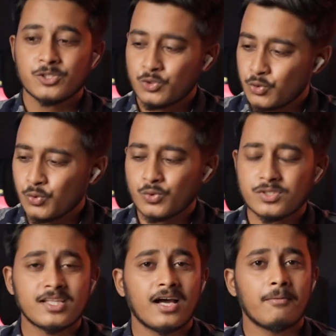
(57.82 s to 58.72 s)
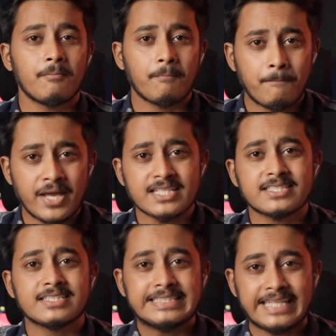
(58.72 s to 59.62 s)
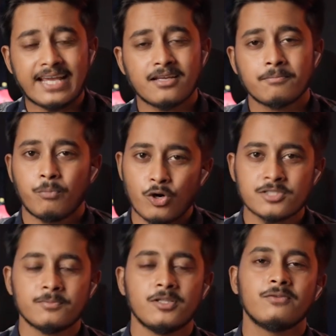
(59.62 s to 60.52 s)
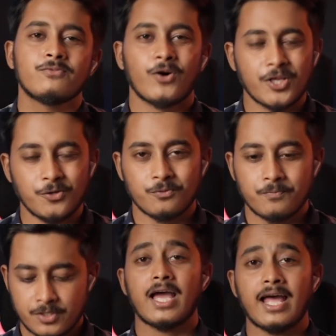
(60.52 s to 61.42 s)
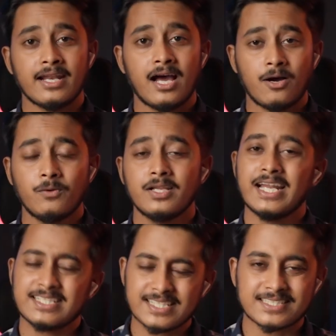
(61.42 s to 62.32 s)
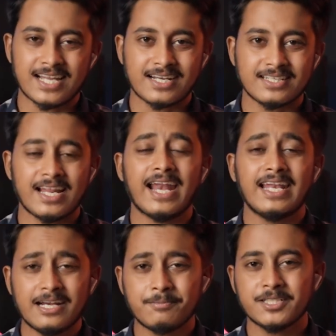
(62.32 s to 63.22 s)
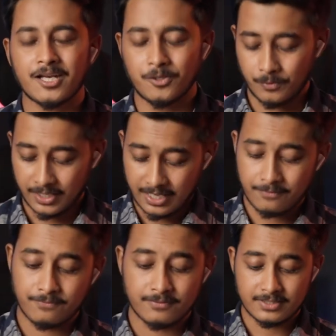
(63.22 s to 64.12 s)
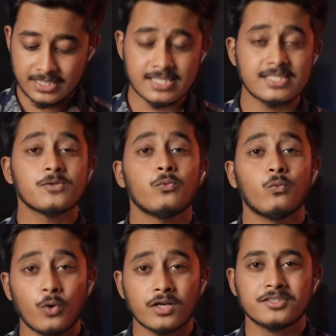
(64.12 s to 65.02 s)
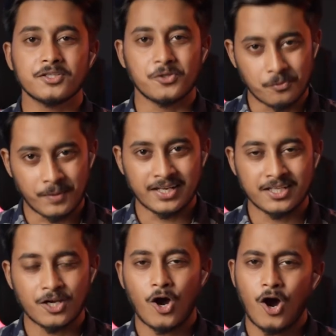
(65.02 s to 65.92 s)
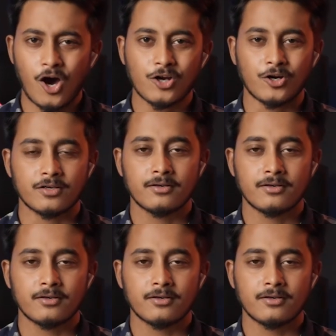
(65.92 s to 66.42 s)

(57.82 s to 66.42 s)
choose the best tech possible for you. And now let's get started and let me tell you if this worth your money or not.